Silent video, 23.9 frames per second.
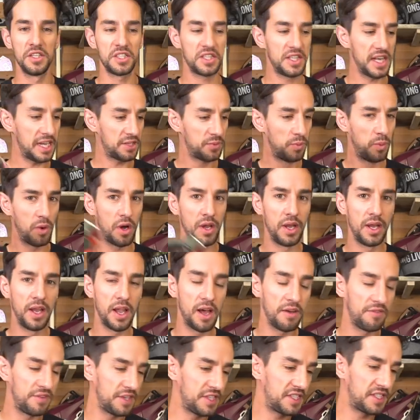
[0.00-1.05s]
So there's one
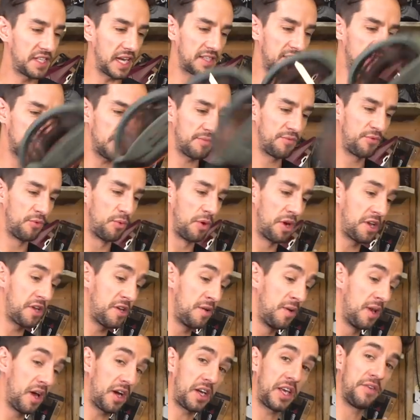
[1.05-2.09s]
lovely setup for one of
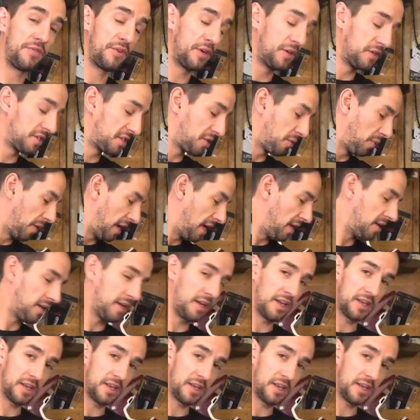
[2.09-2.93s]
you lucky viewers to win.